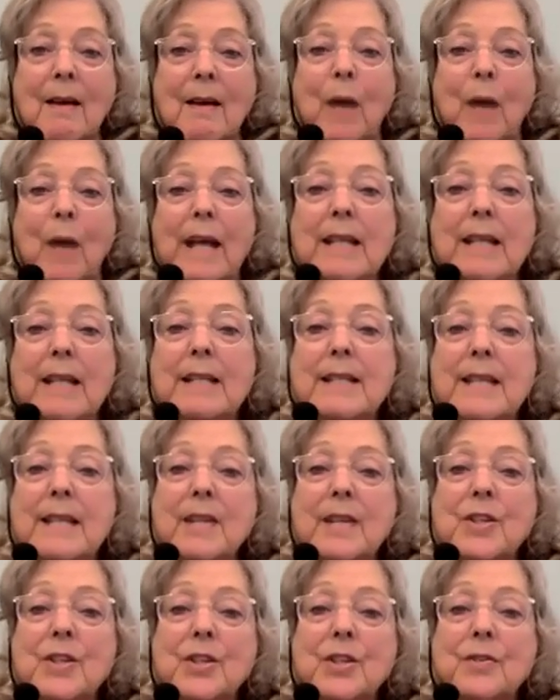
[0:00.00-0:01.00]
Right
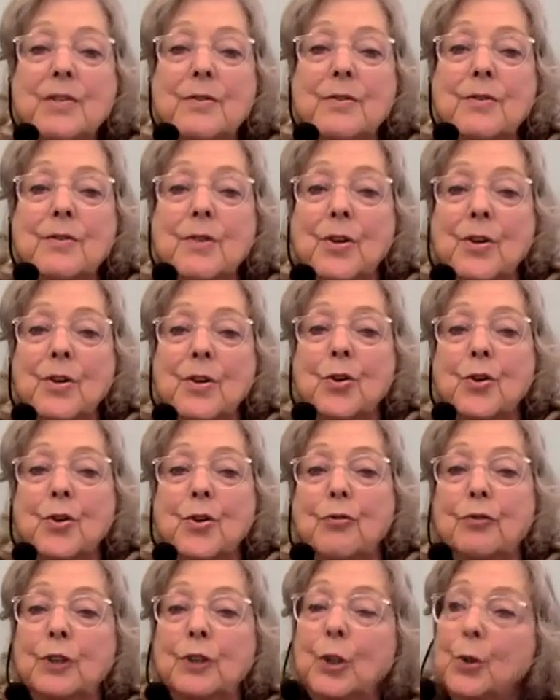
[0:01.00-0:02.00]
intention
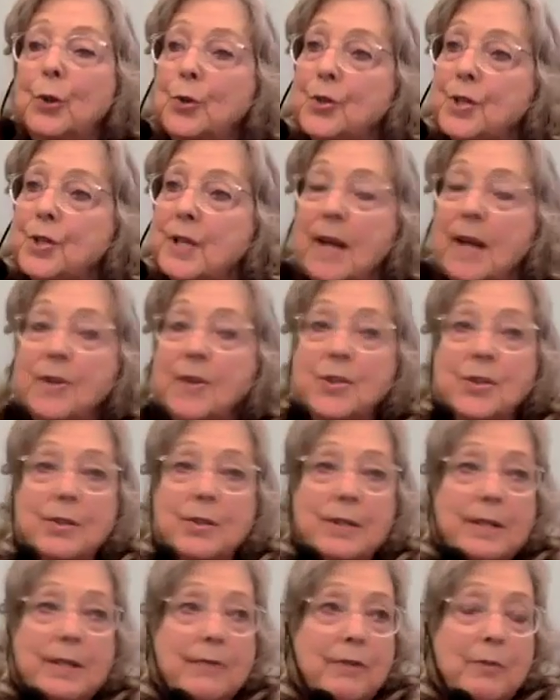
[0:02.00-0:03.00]
flows
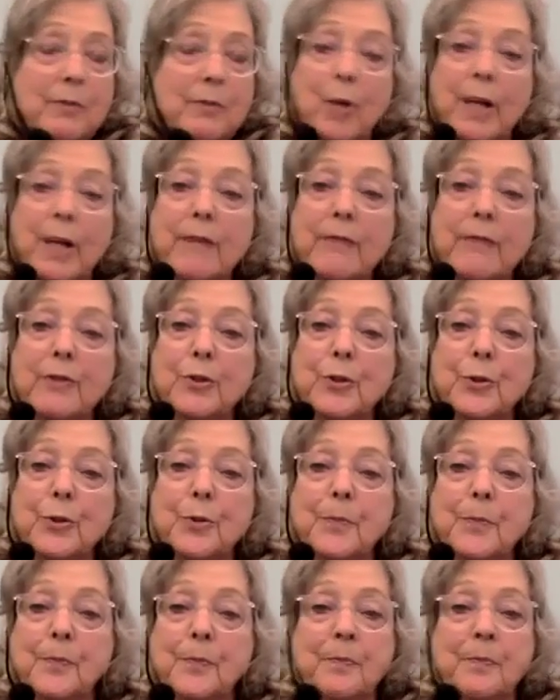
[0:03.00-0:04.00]
naturally from right view,
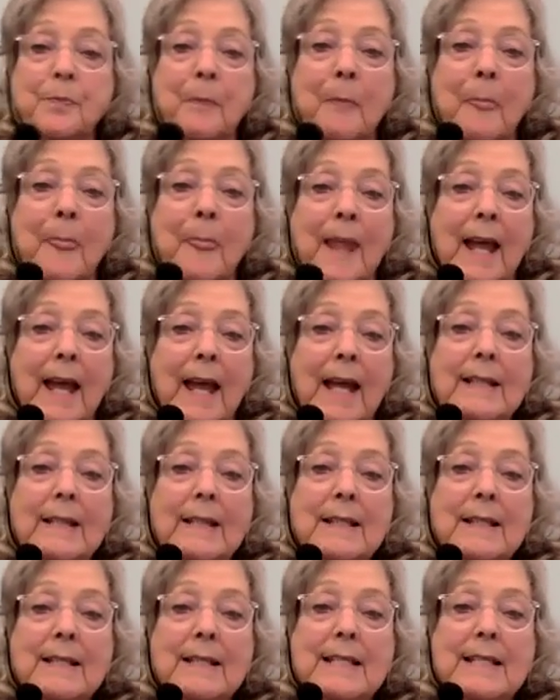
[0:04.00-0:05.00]
and
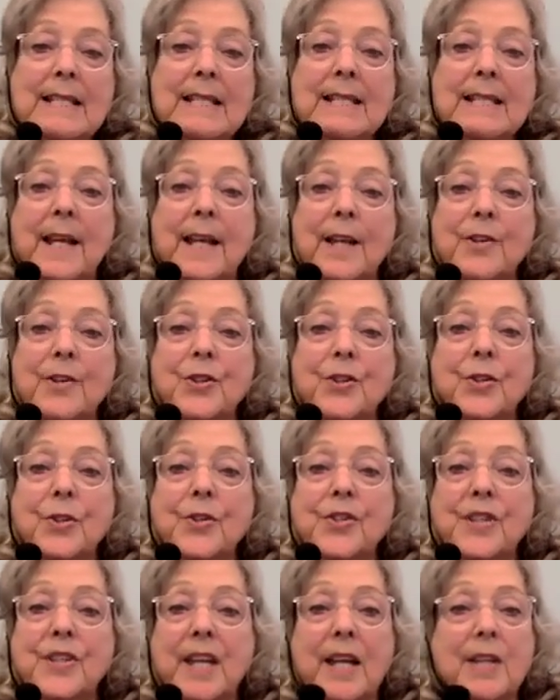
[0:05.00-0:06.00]
it's the intentional
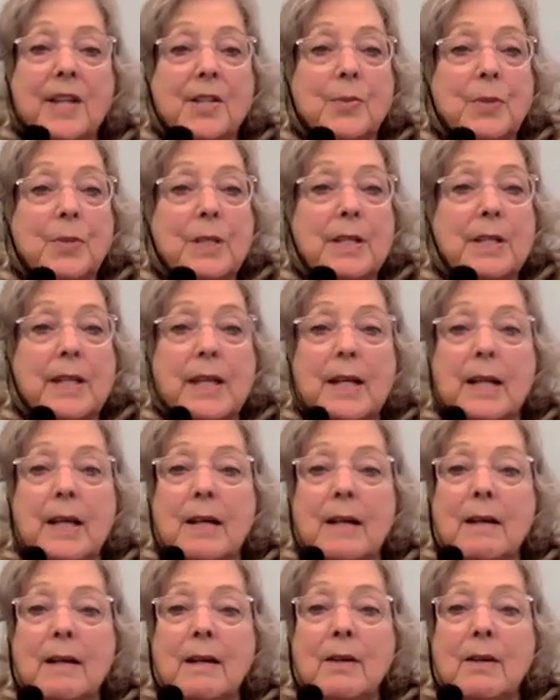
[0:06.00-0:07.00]
stance we
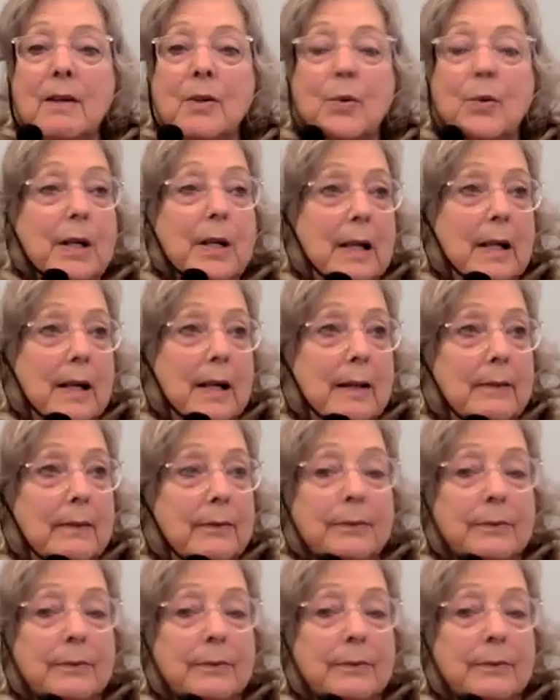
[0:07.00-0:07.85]
take toward life.